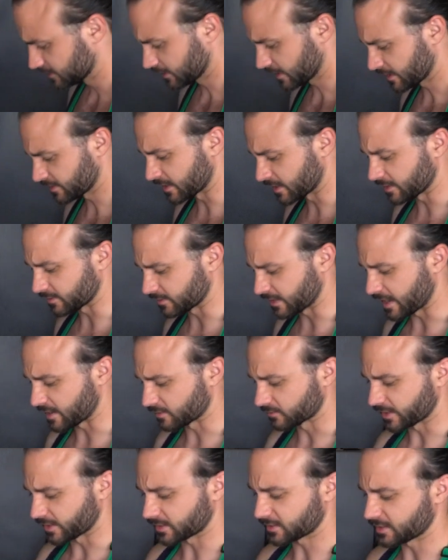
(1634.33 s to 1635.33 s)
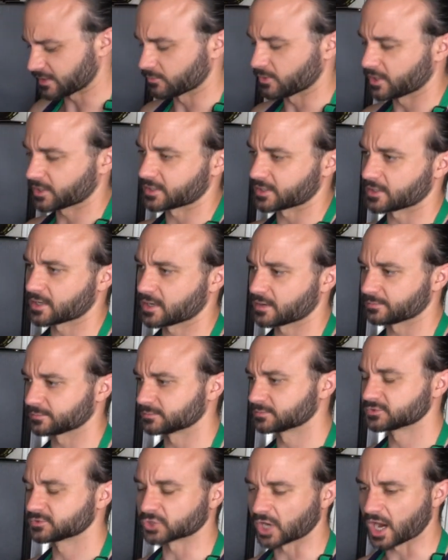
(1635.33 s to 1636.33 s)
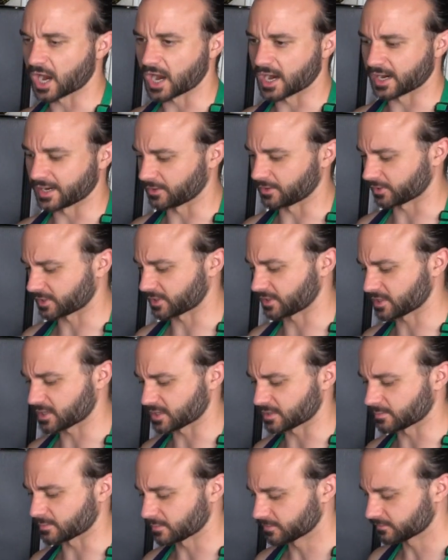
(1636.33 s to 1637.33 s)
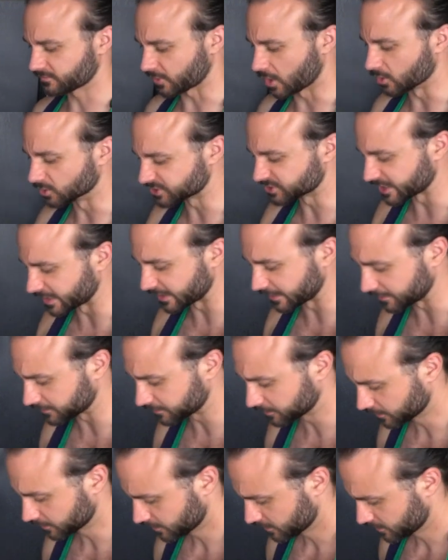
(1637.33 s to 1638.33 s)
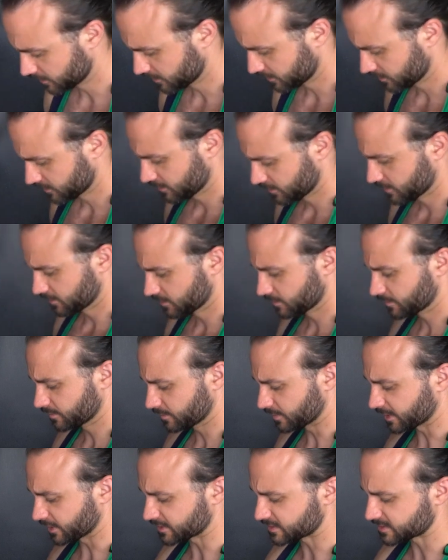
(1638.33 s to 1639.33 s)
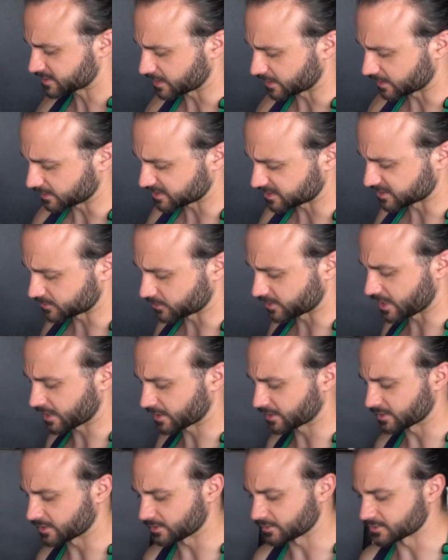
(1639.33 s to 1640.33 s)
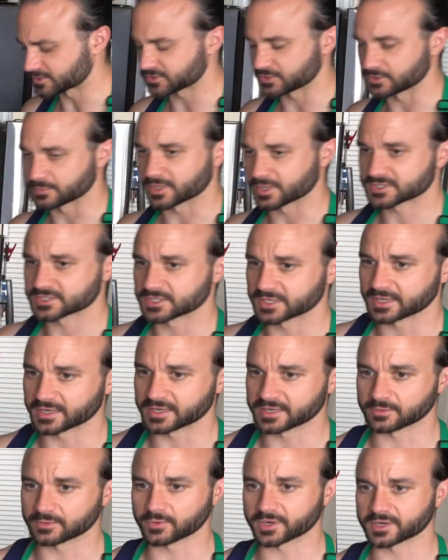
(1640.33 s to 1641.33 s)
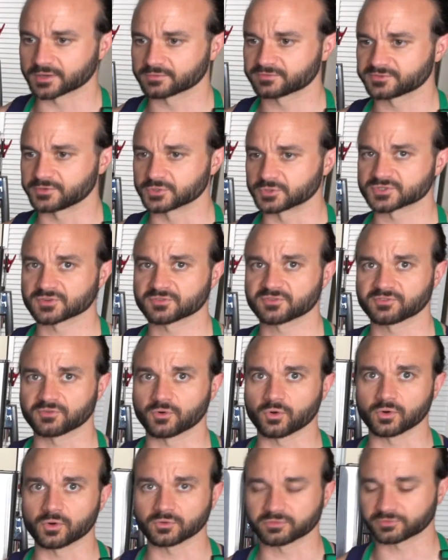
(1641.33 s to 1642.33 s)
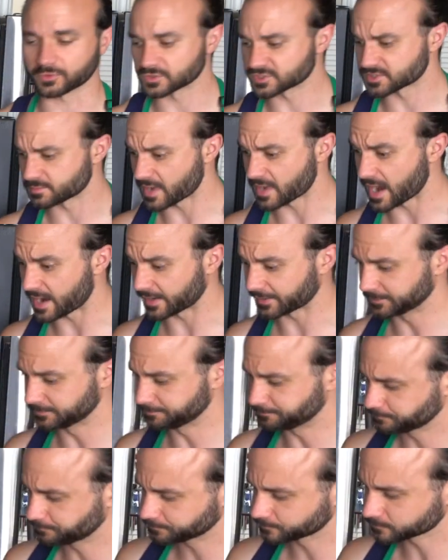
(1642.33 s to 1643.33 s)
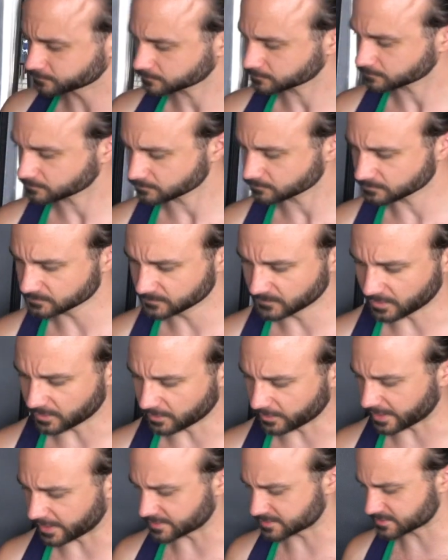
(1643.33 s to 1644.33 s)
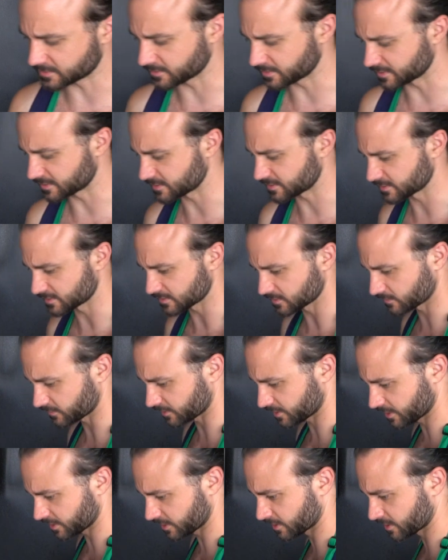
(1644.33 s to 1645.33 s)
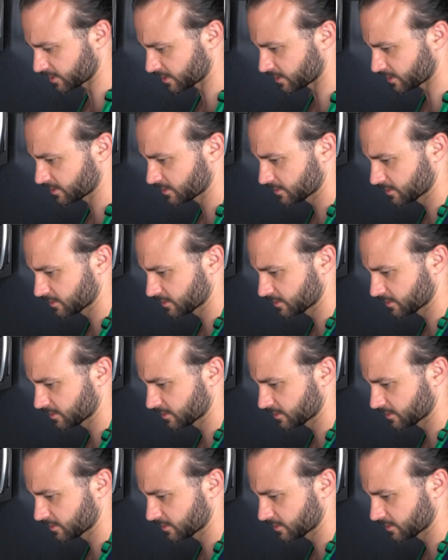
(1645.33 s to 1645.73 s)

And then yeah, like quinoa can come dry or it can come frozen. But since we're not gonna use too much today, I didn't wanna use a full frozen bag. All right, so this is over here.